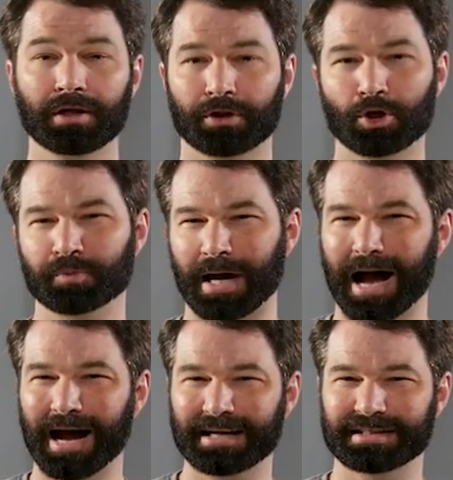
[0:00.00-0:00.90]
Those
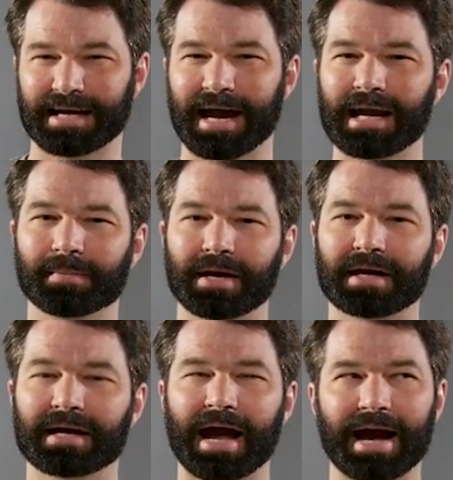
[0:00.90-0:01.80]
behind that
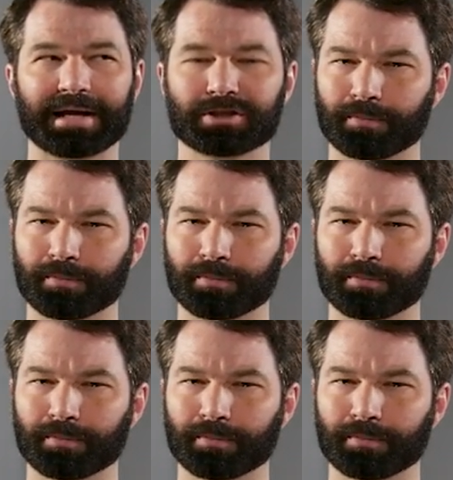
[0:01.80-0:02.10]
anime had